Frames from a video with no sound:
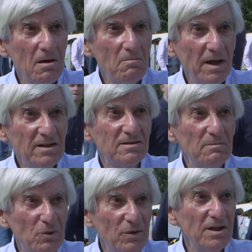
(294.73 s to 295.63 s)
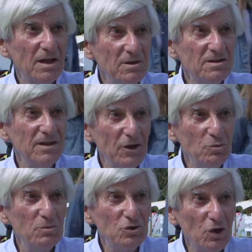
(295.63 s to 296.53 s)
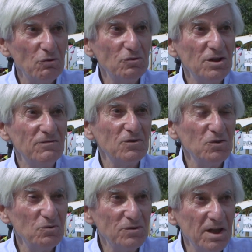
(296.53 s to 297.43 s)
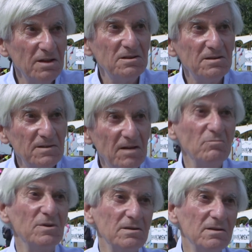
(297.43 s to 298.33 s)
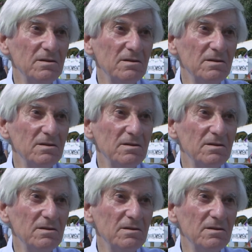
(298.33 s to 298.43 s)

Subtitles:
makes the point there is no majority for an alternative government.